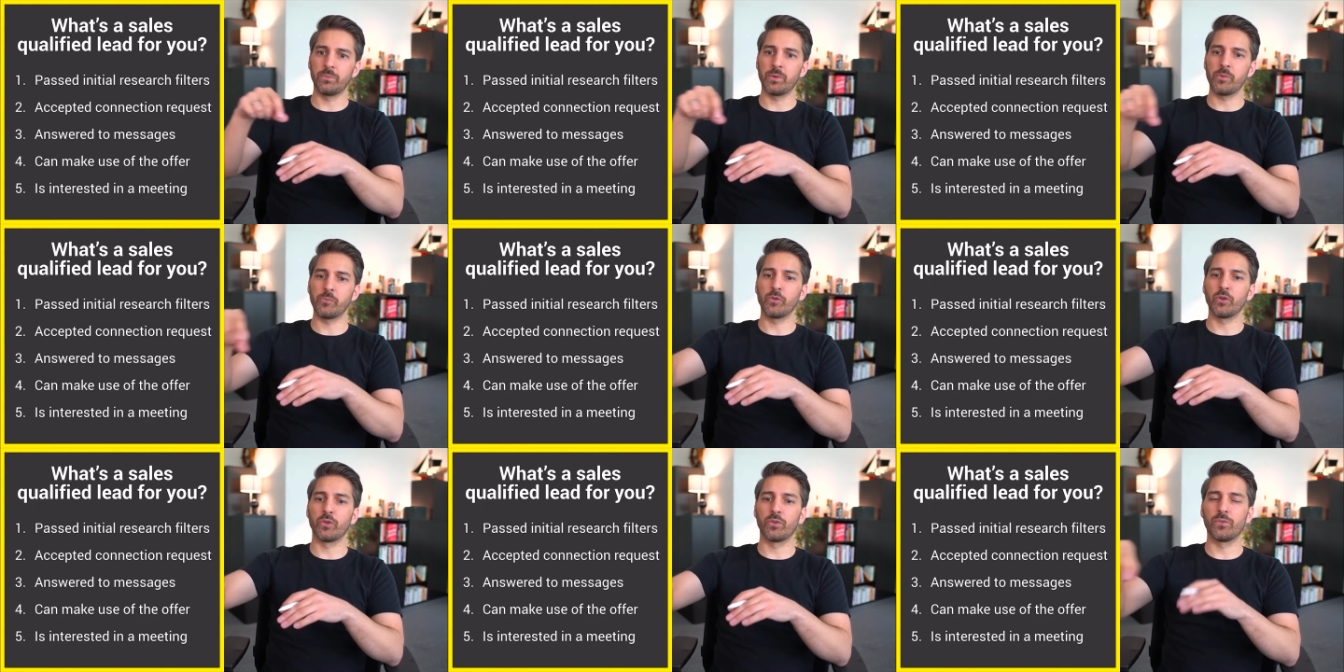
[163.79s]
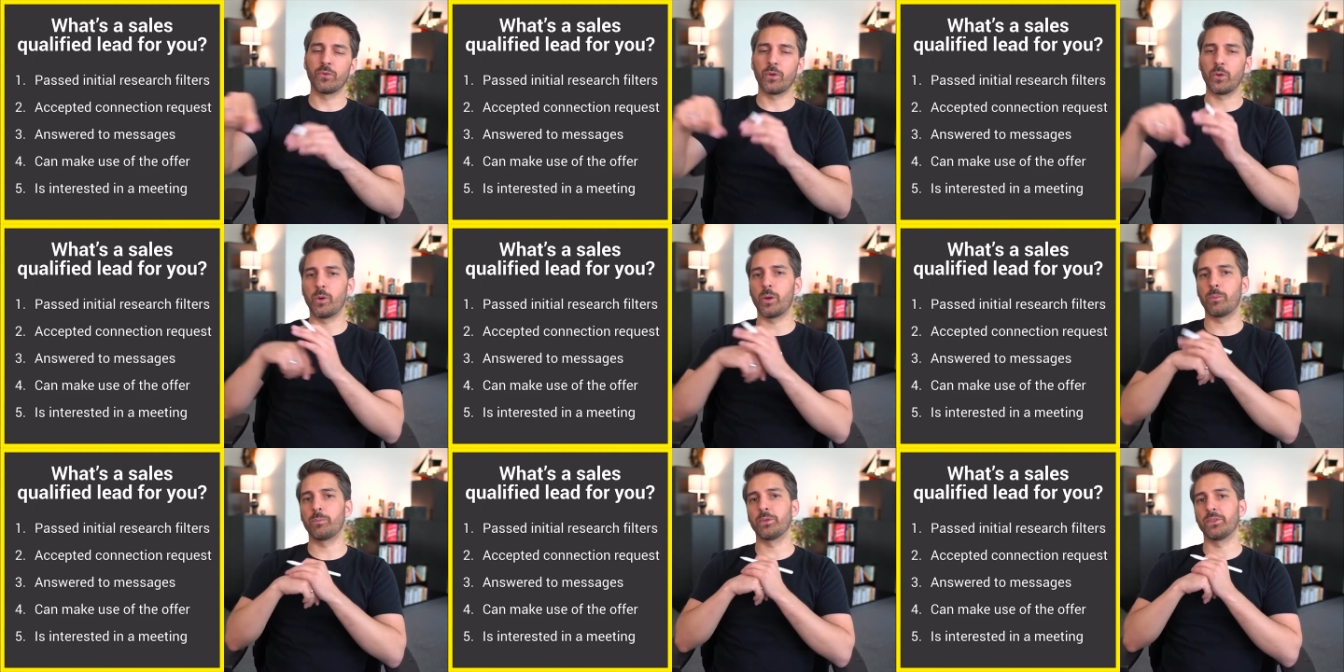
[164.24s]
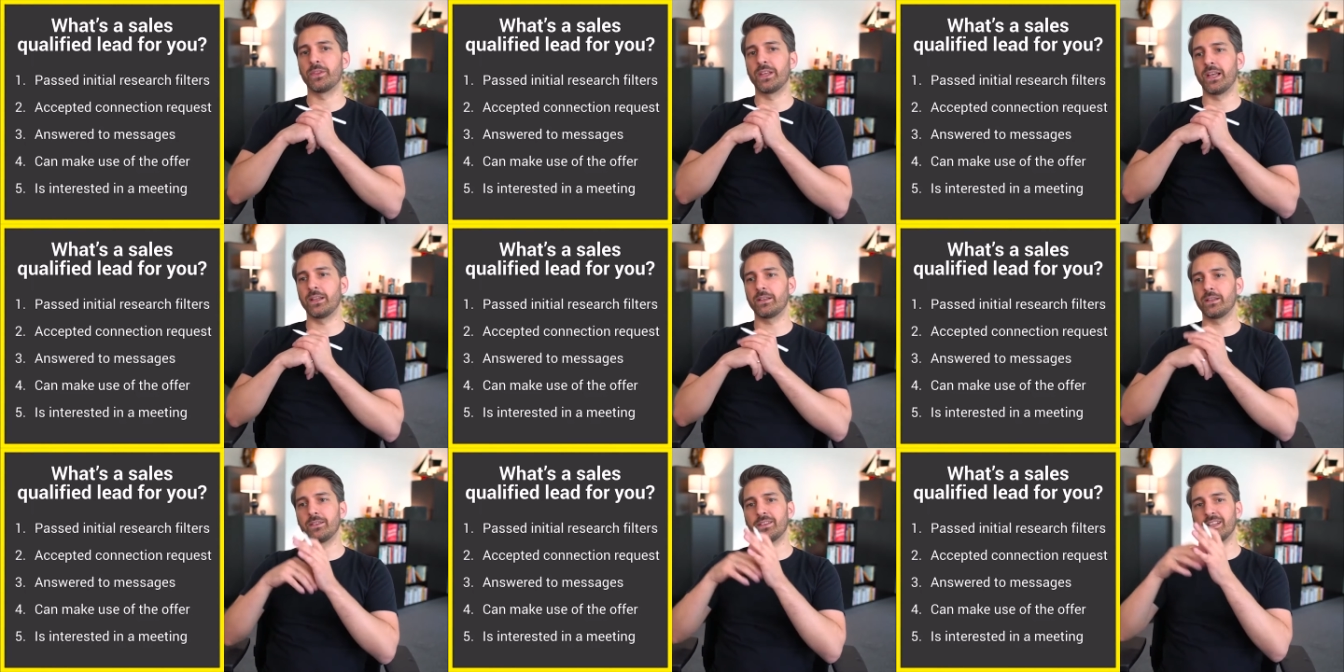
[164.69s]
I'm going to follow up on
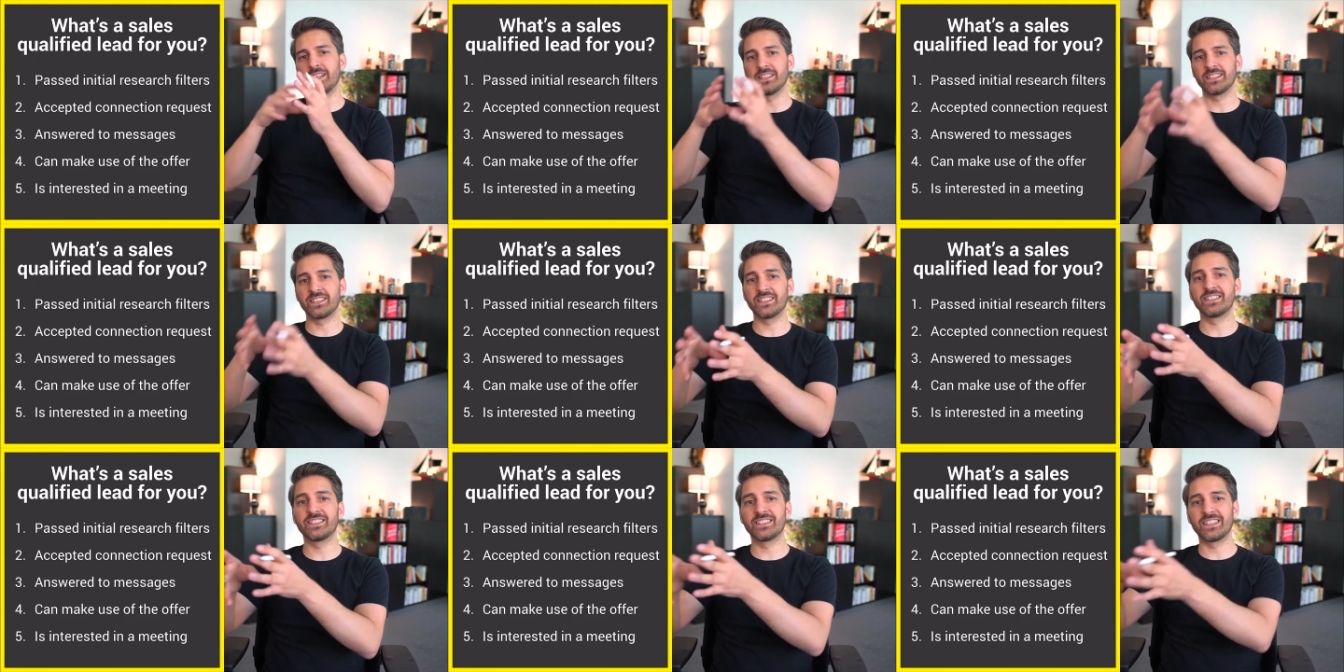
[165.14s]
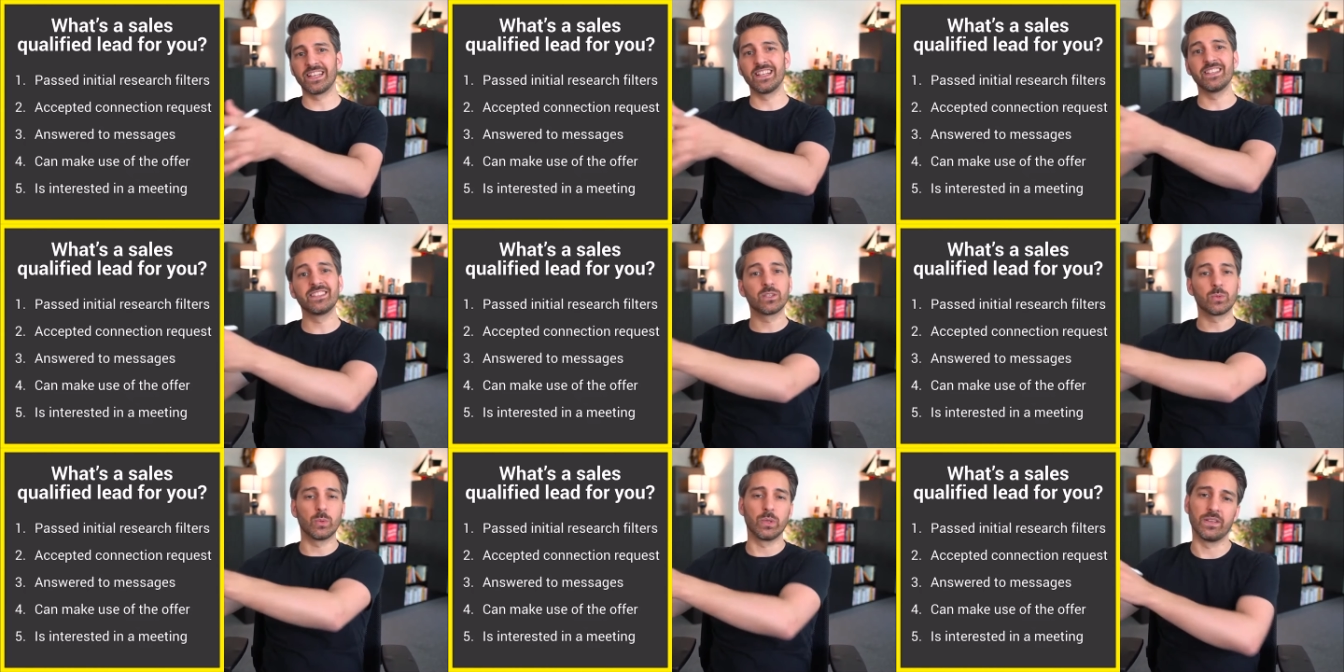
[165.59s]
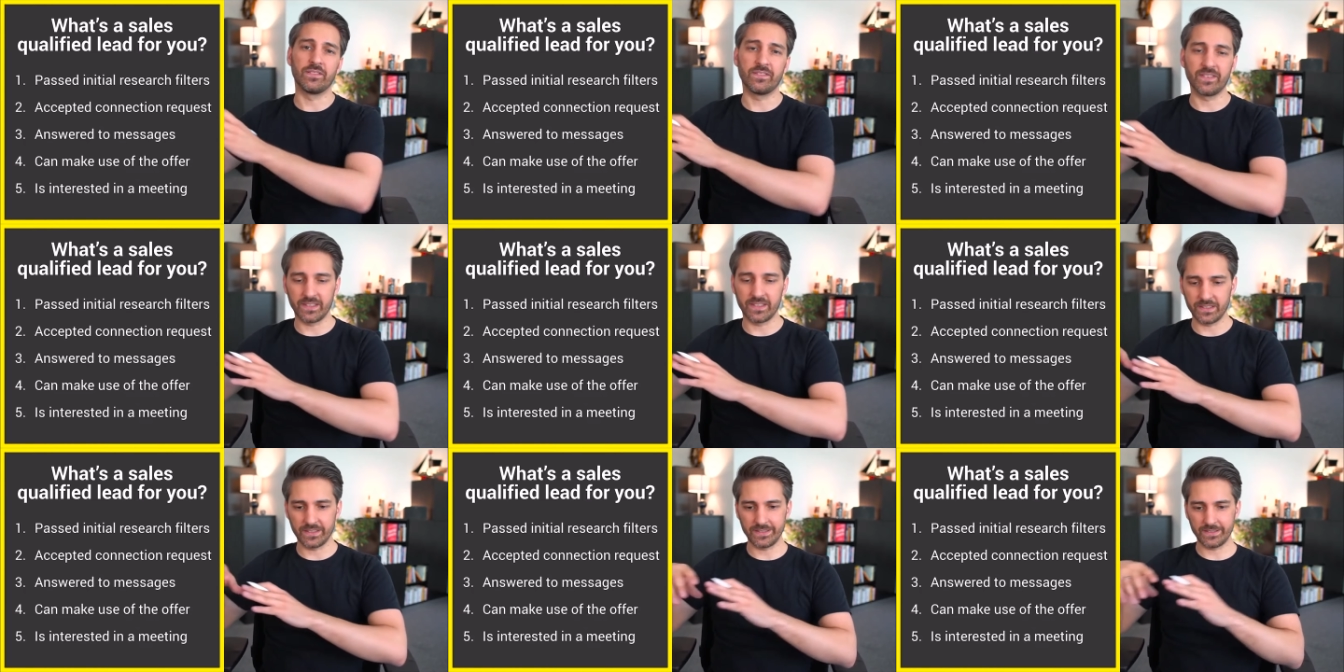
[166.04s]
that, then it's a sales
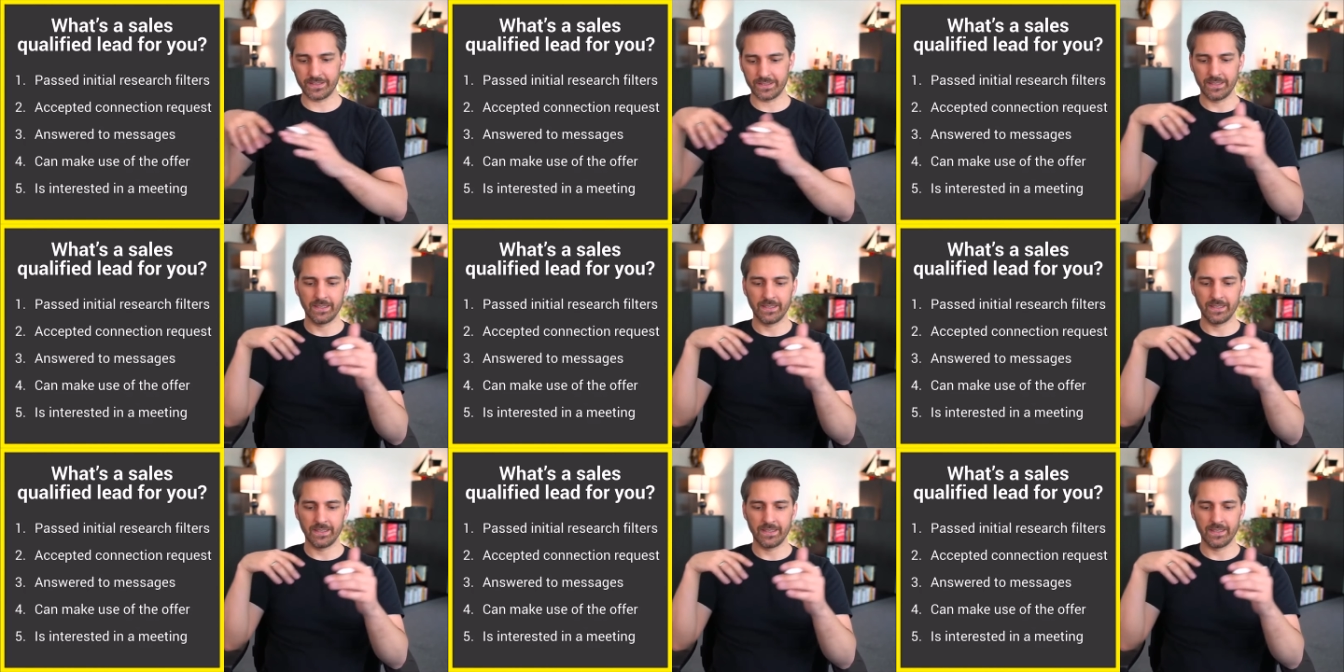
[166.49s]
qualified lead.